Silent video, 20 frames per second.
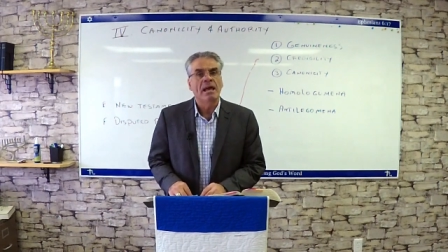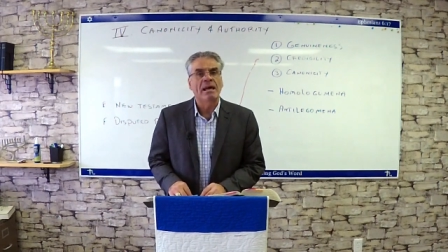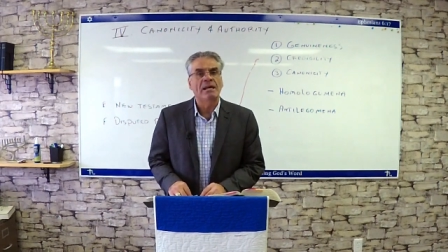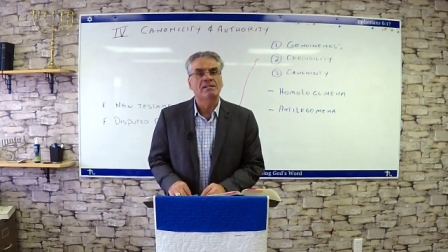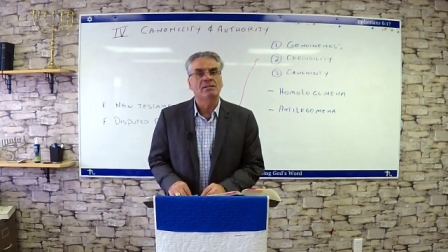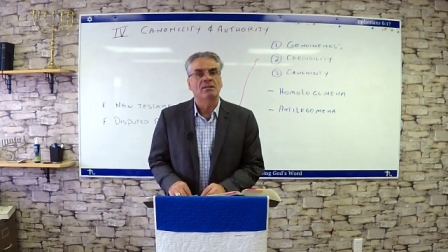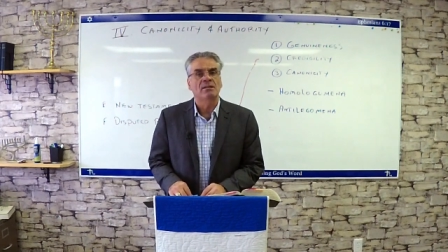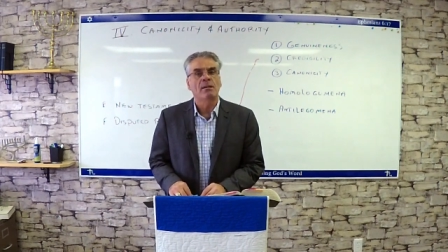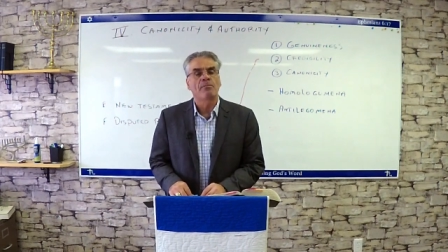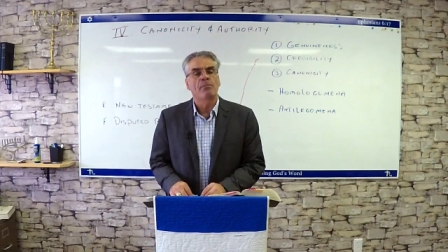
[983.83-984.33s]

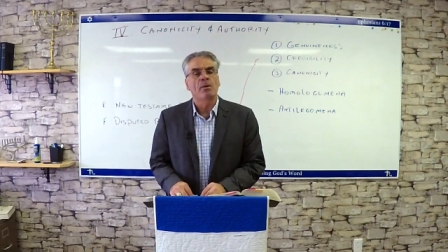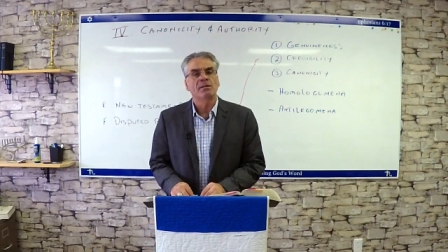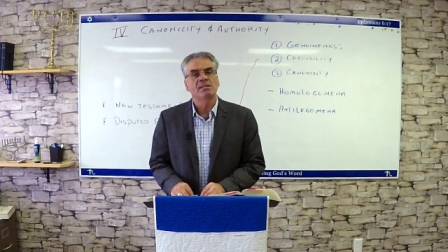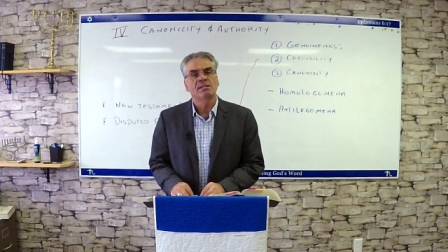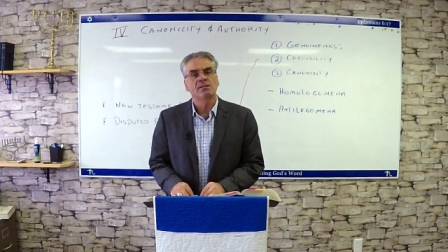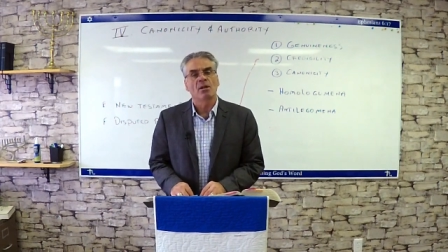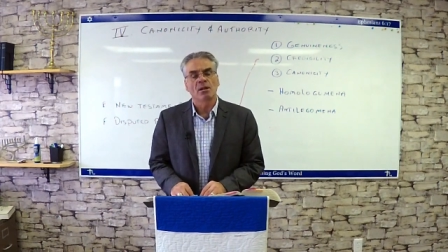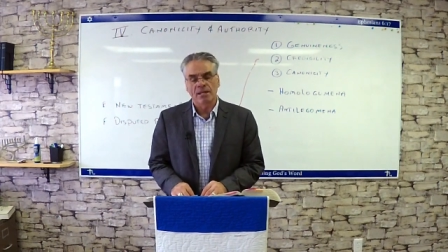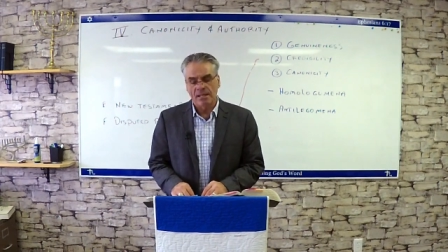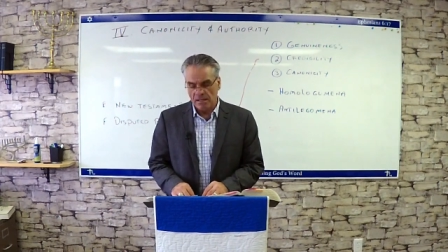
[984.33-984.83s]
as an
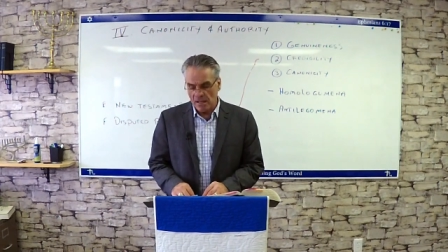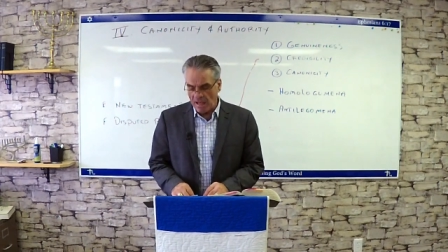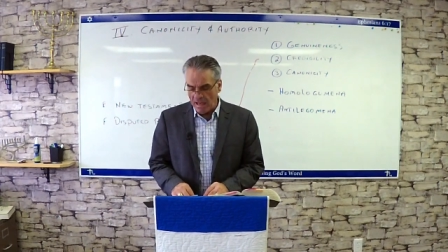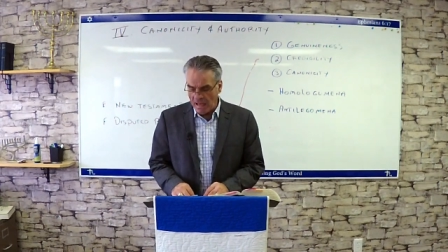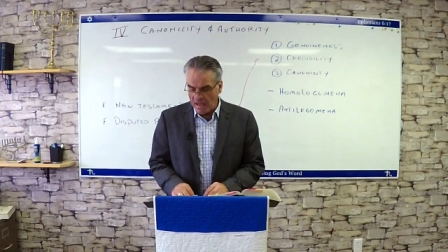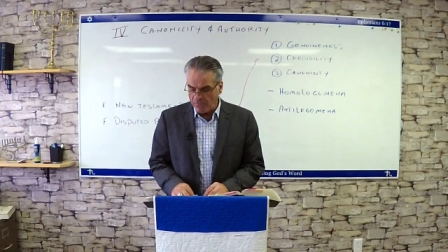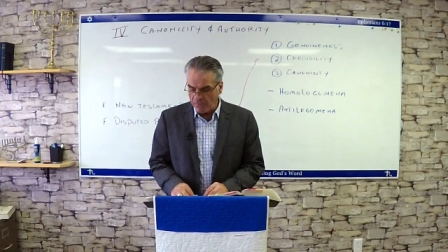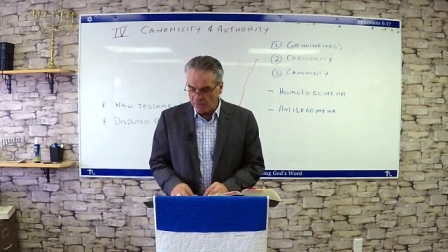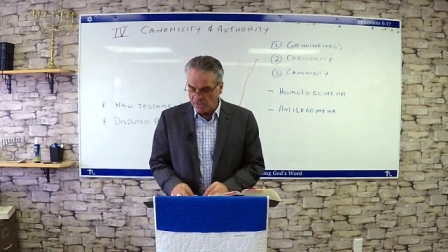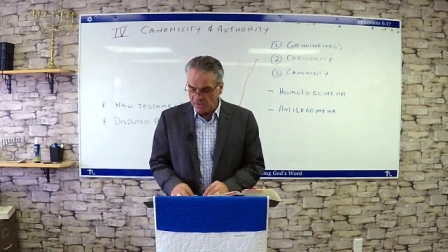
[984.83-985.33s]
apostolic,
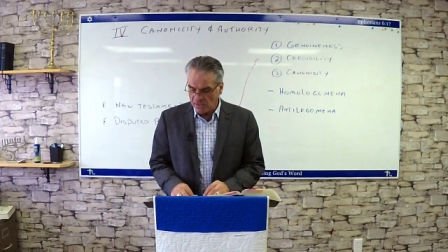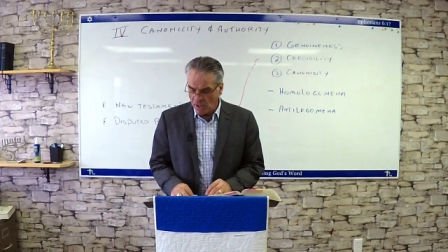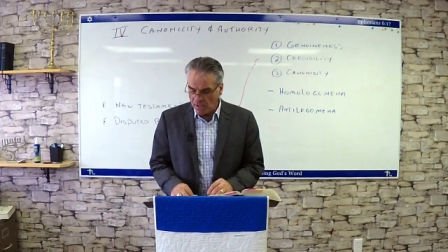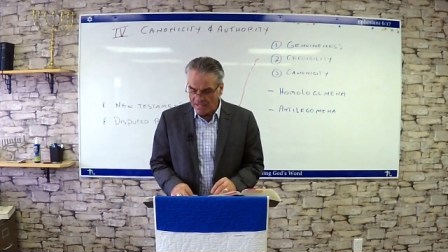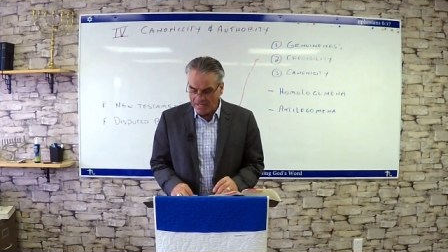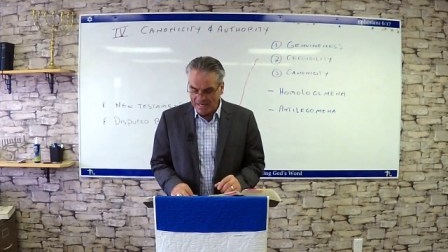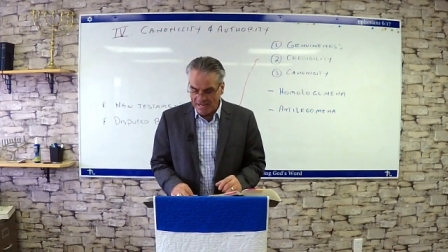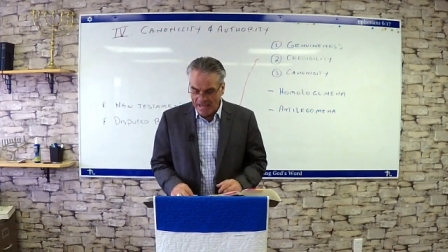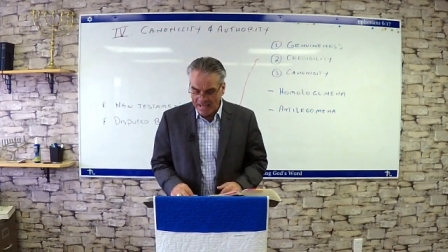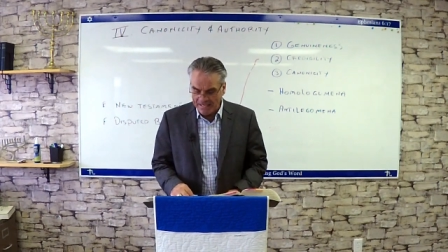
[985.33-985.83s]

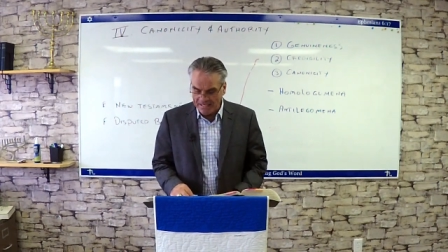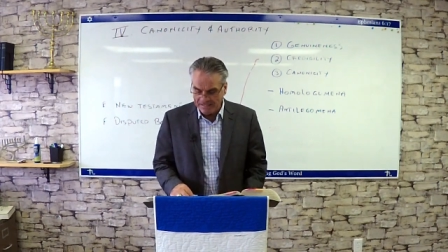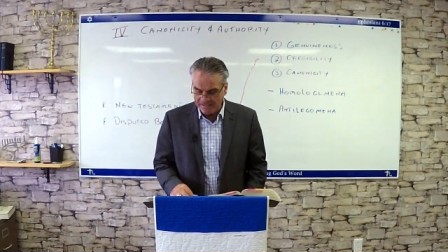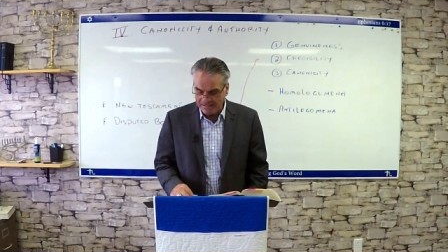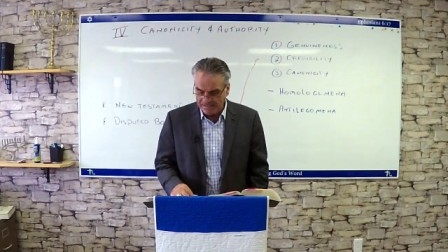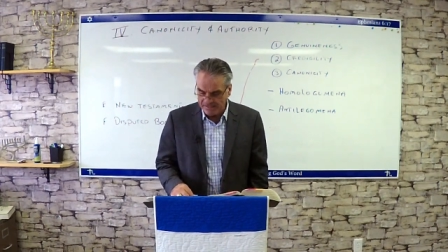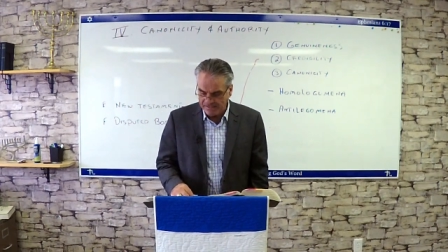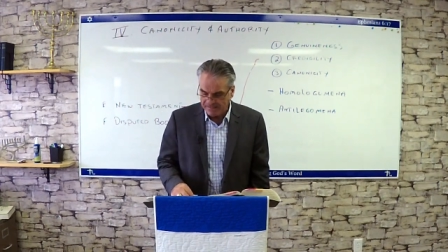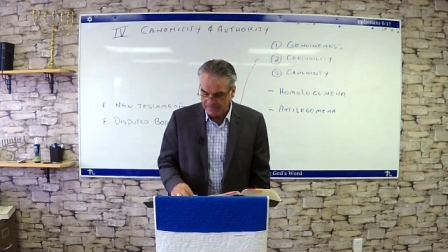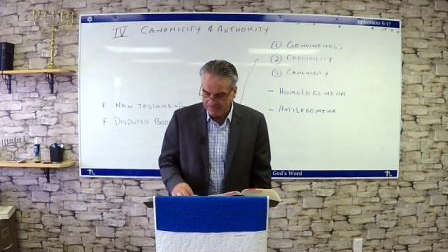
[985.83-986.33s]
apostolic
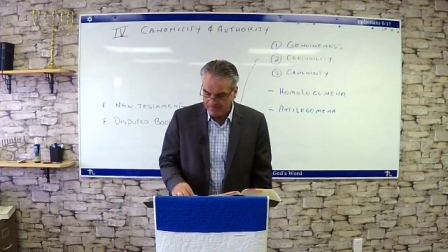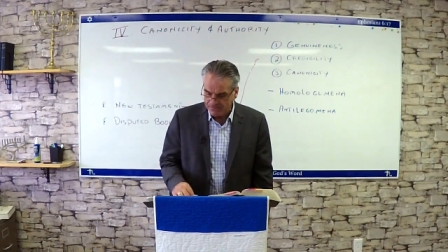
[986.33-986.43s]
legate.